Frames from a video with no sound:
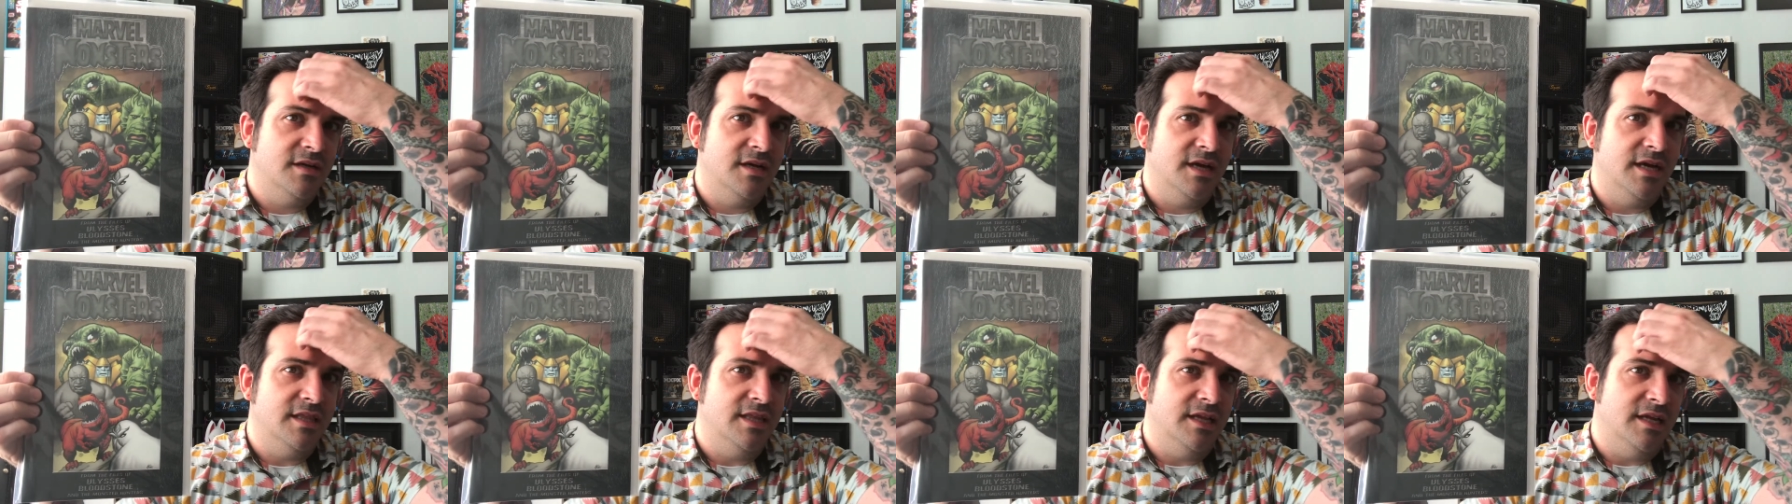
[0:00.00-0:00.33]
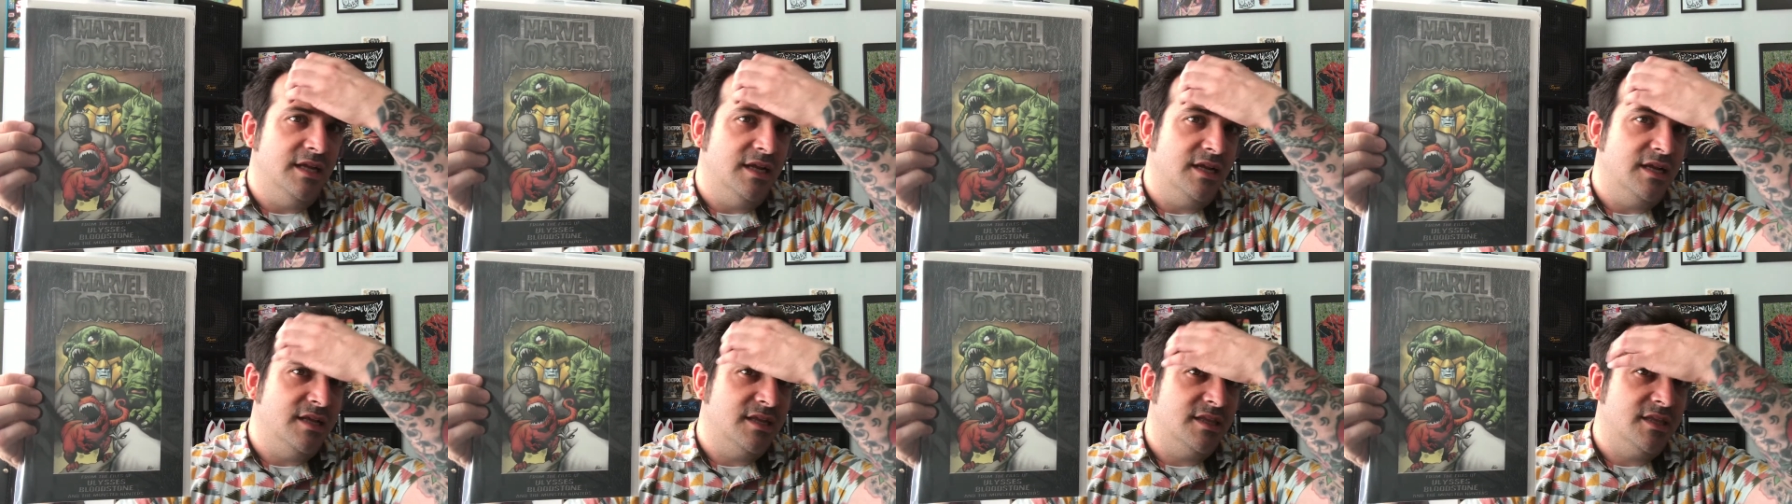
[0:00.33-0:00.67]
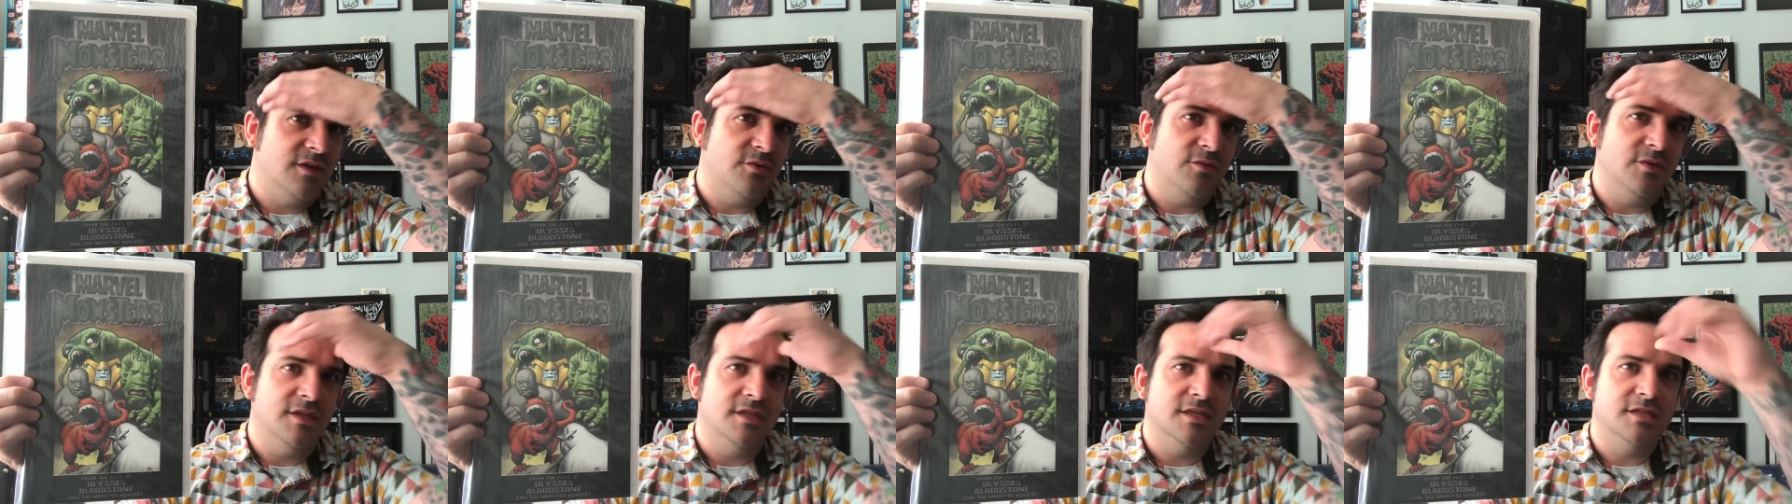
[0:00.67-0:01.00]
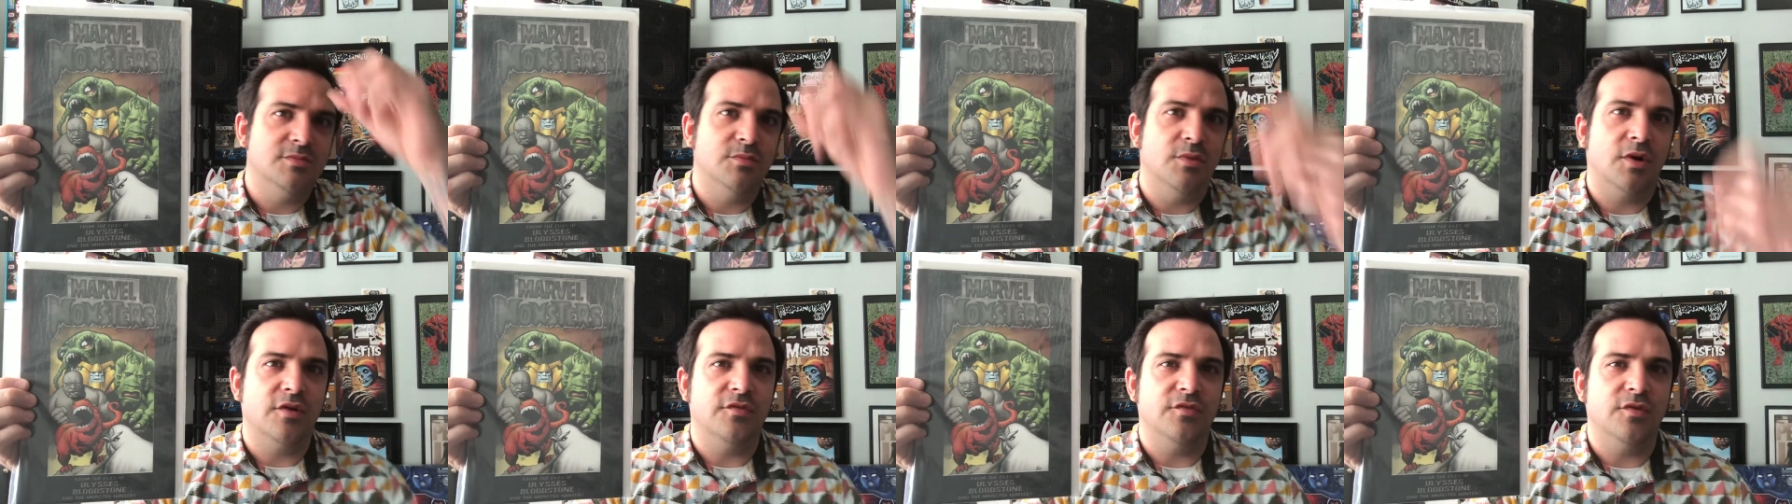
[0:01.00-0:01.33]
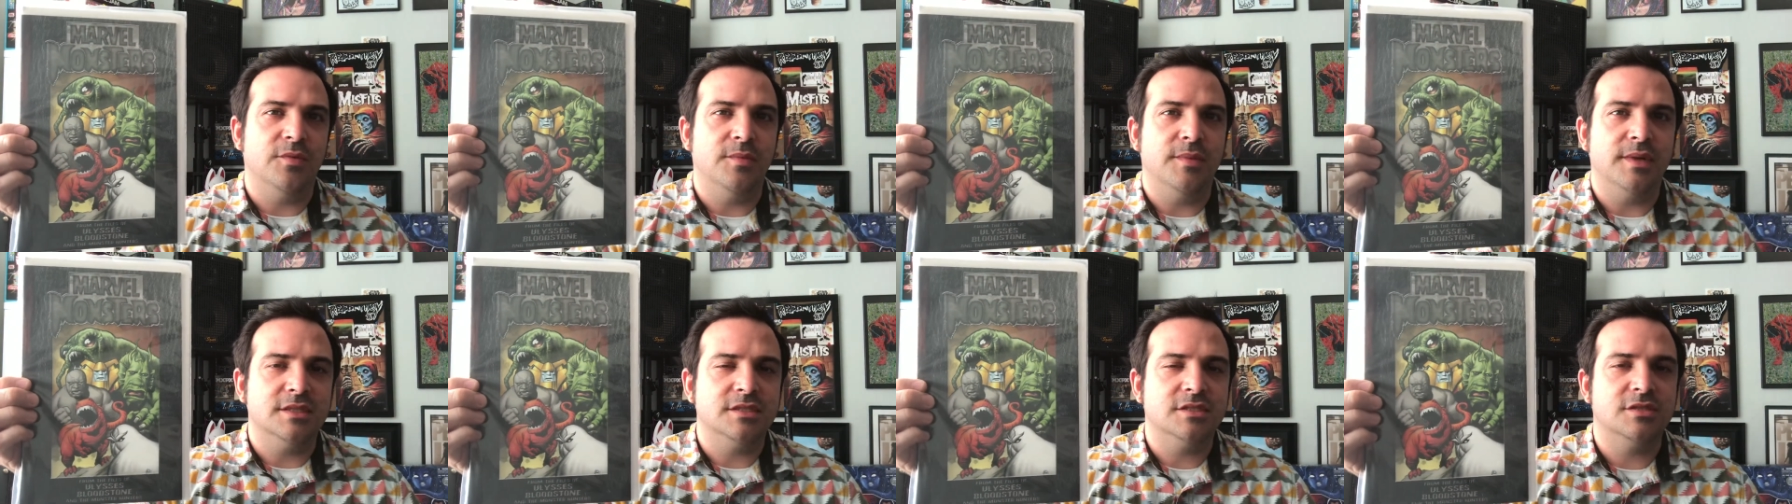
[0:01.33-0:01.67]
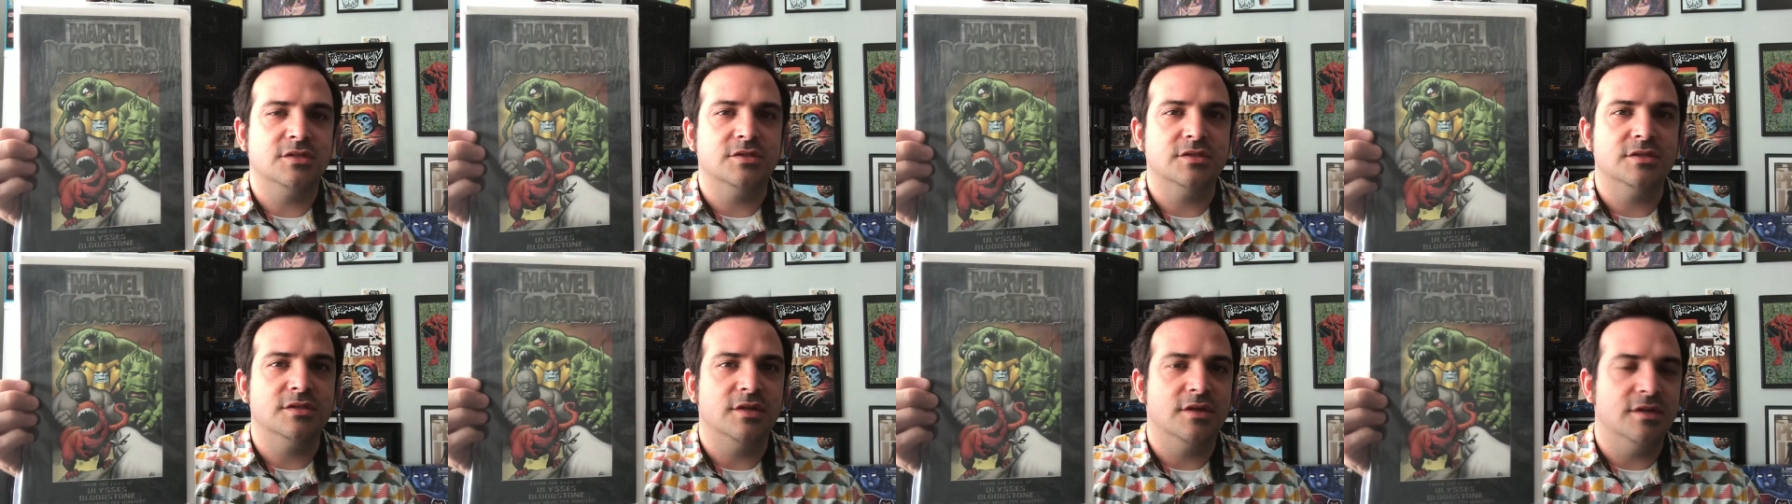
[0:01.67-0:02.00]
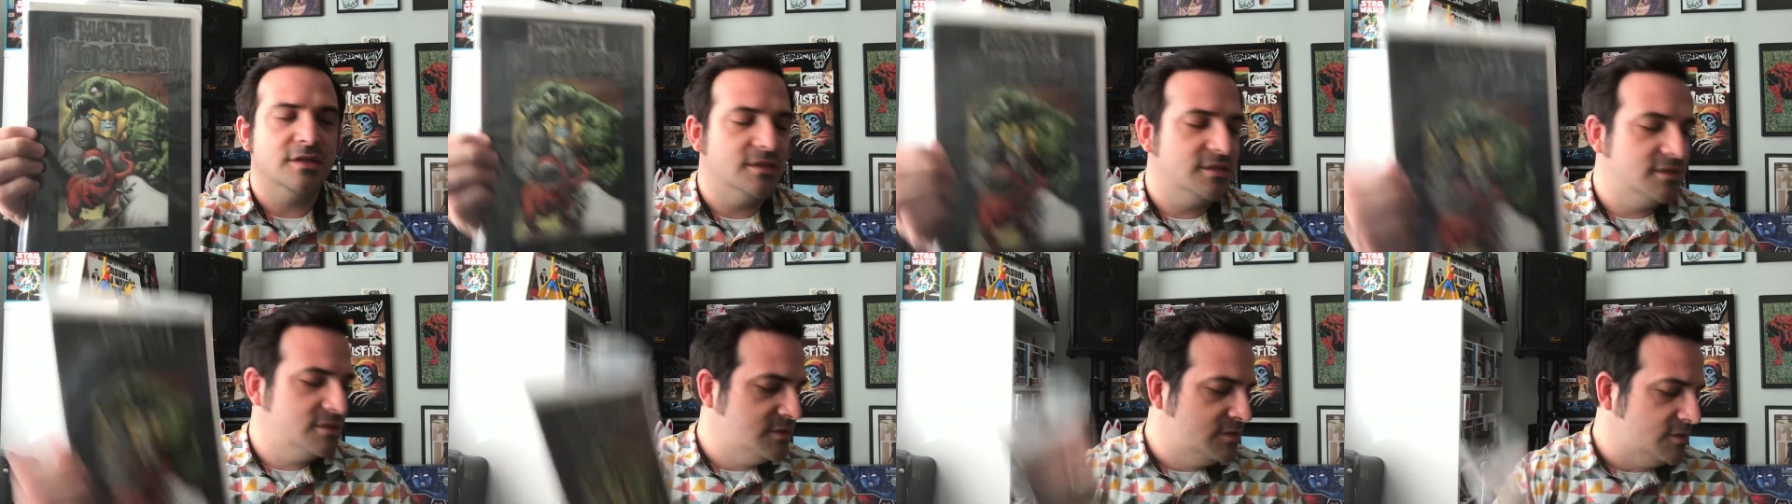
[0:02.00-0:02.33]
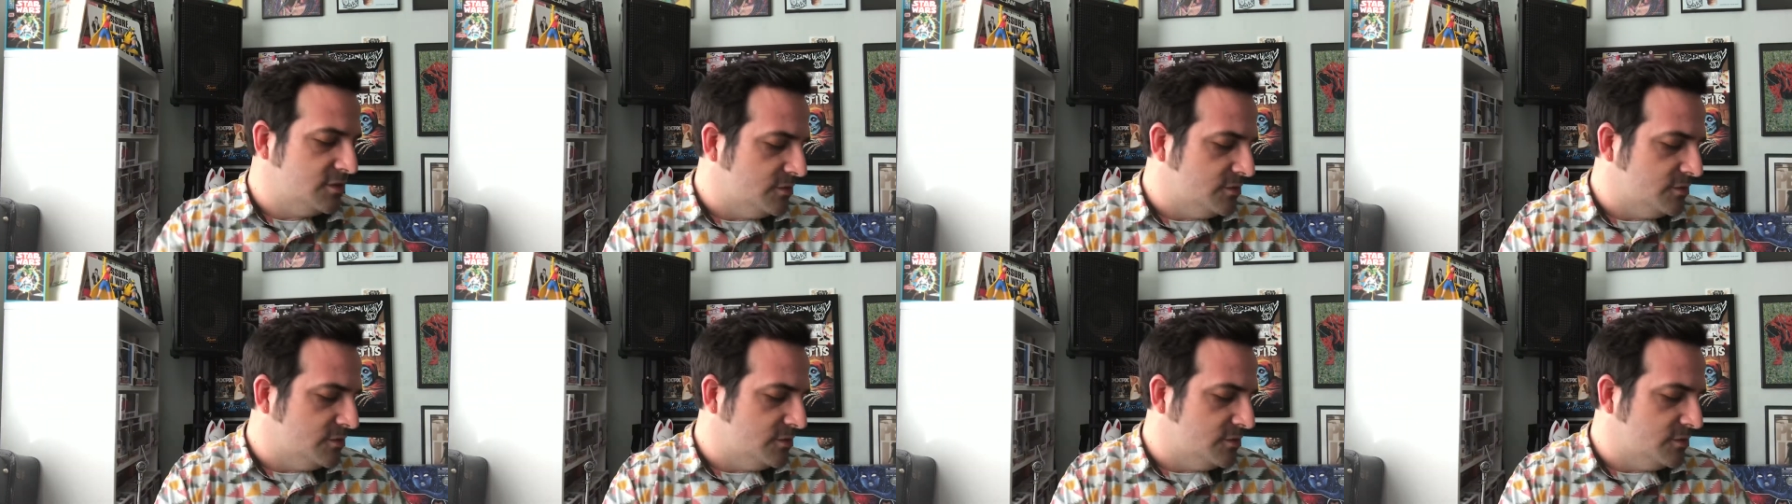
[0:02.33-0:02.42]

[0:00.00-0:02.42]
and then anything with these Marvel Monsters on it.